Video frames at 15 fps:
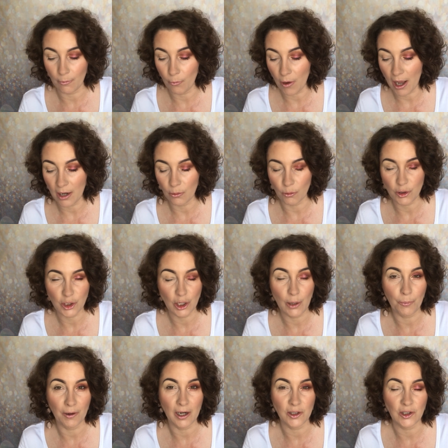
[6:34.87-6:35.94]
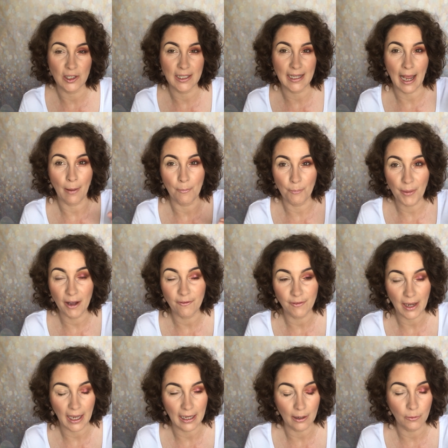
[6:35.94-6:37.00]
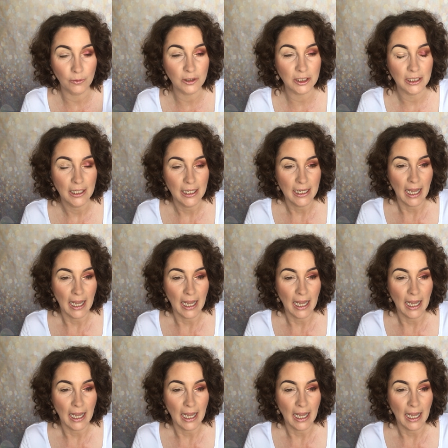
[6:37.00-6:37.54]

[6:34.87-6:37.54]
one or two brushes and buff it out.